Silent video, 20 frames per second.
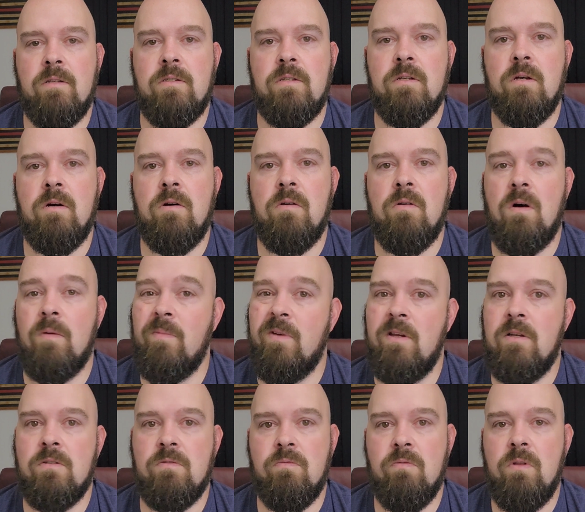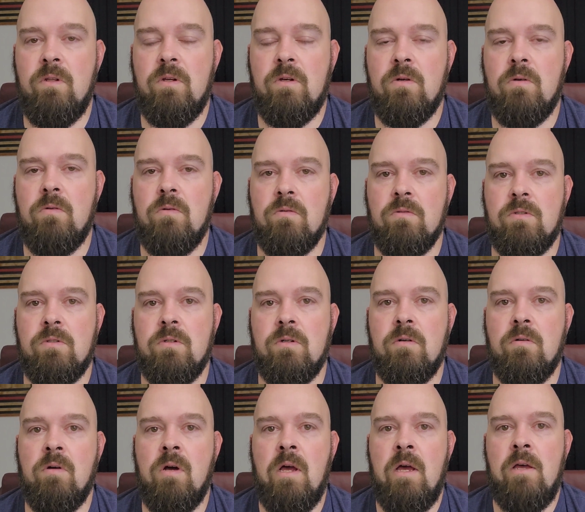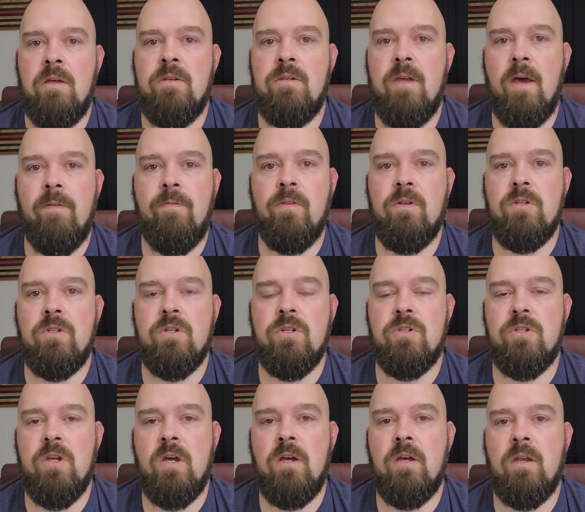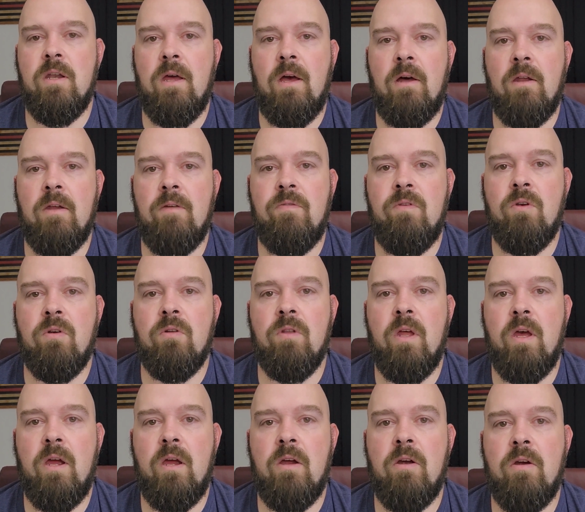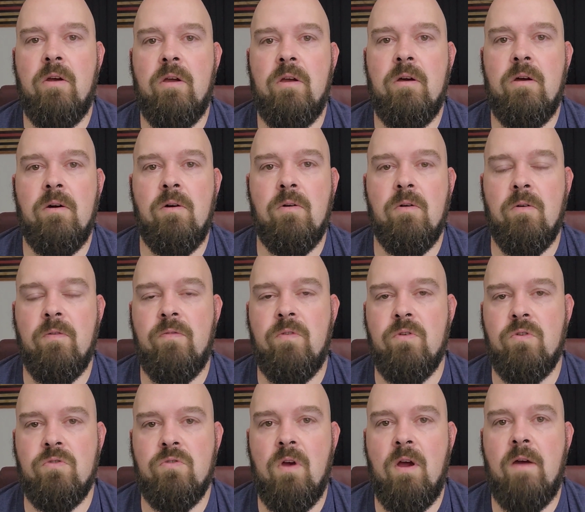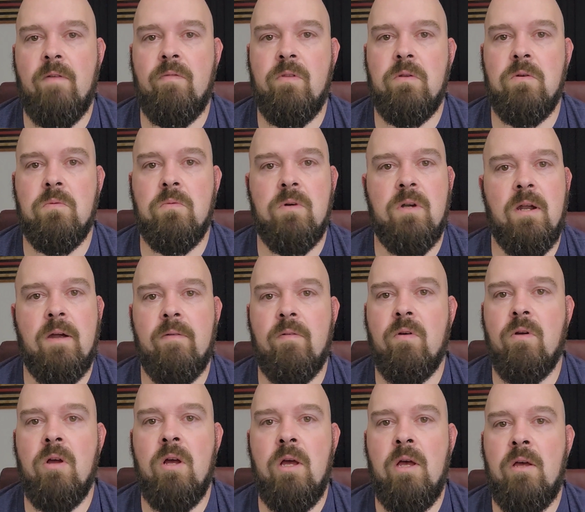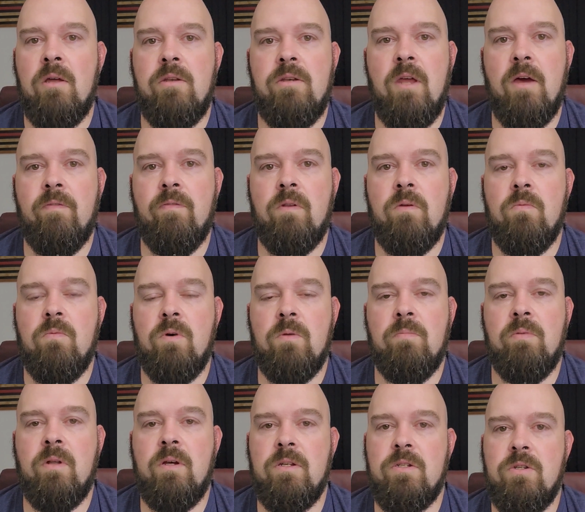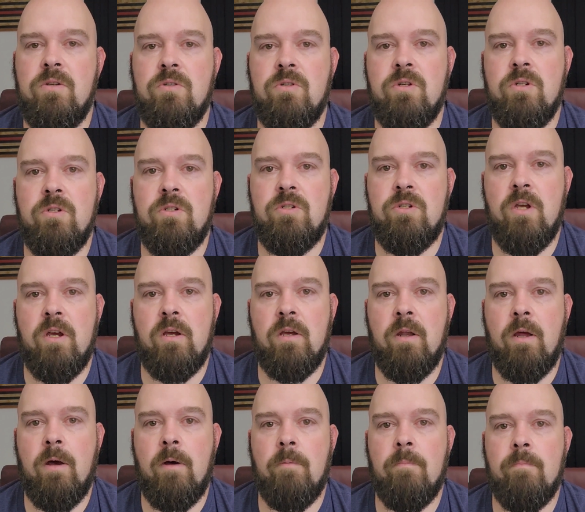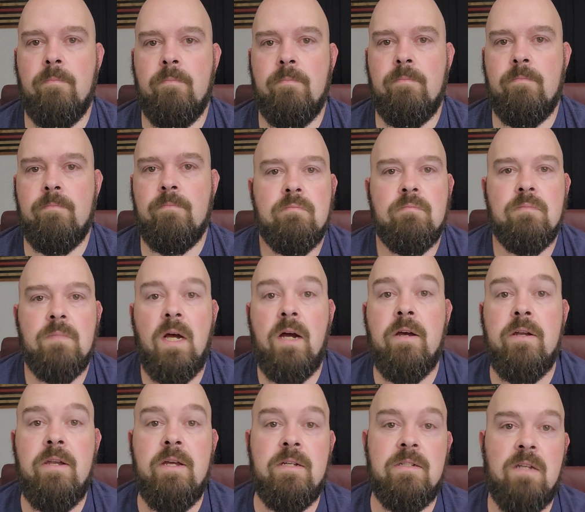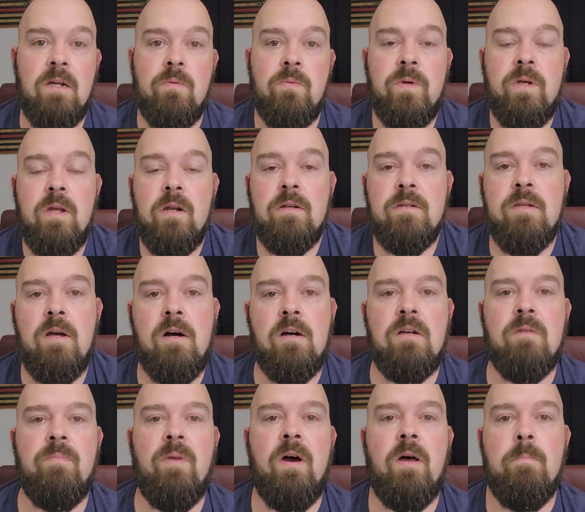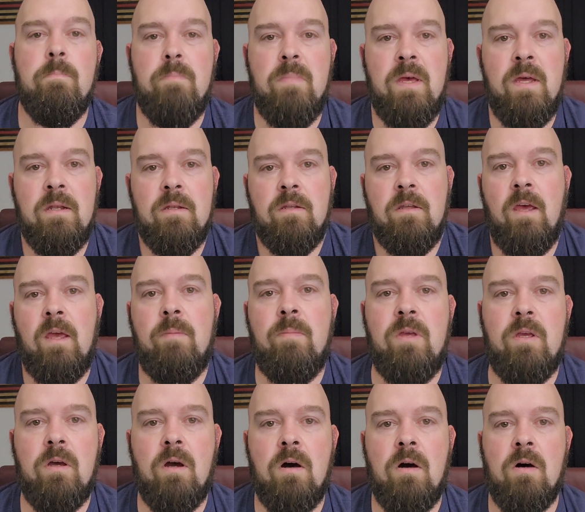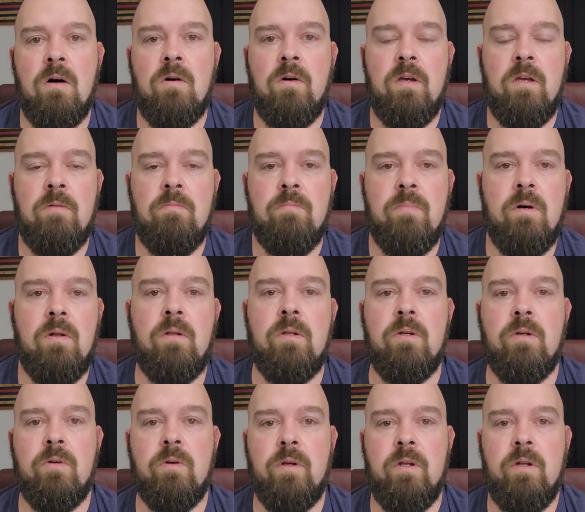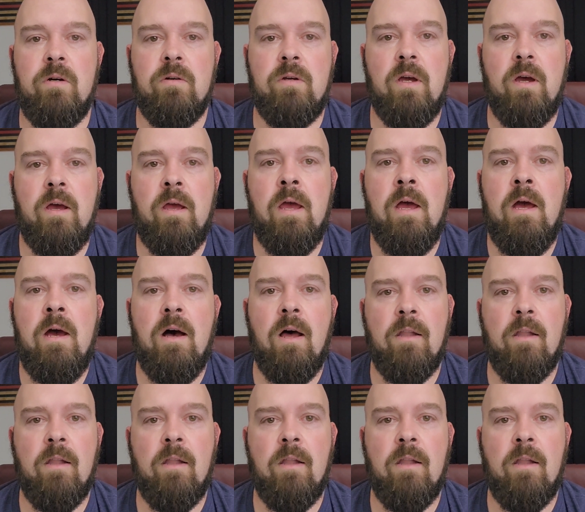So, I mean, it's really cool. So, definitely should check it out if you're in the area or if you're traveling or whatever. Definitely one place you should check it out. All right, next up, we got to talk about Mint Gaming Hall in Bowling Green, okay?